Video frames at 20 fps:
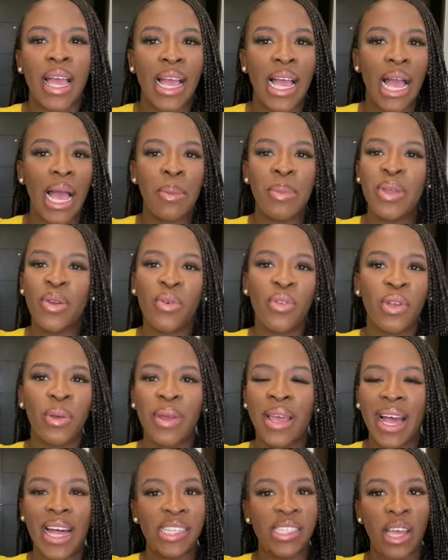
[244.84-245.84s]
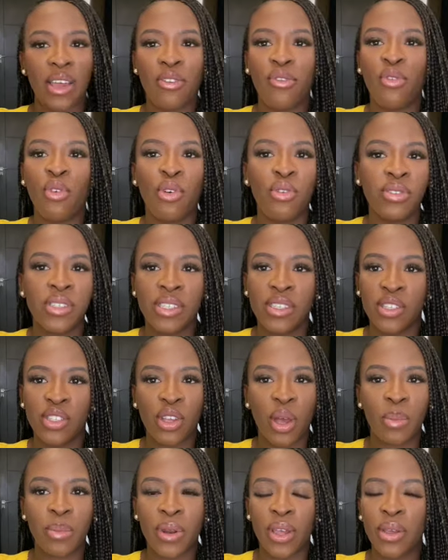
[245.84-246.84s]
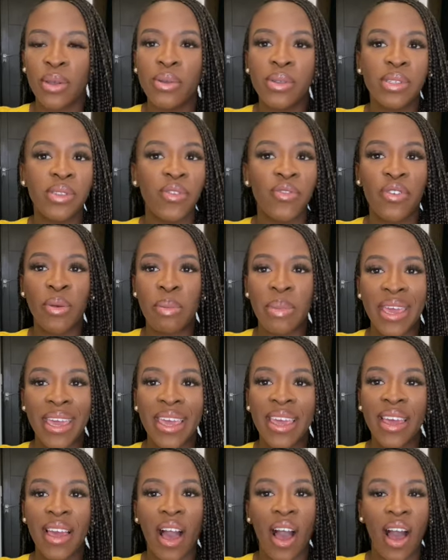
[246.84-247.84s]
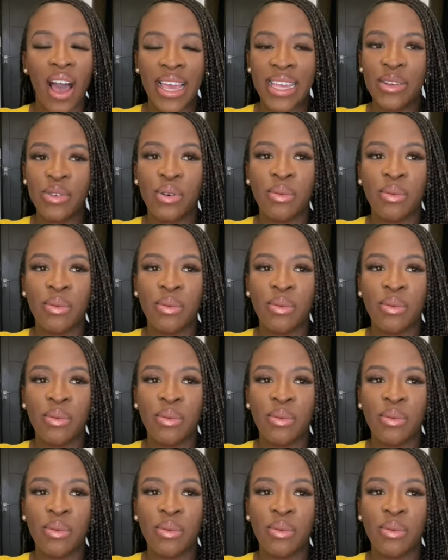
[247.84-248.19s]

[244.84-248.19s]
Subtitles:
I mean, although it has like florals on the top notes, for me, I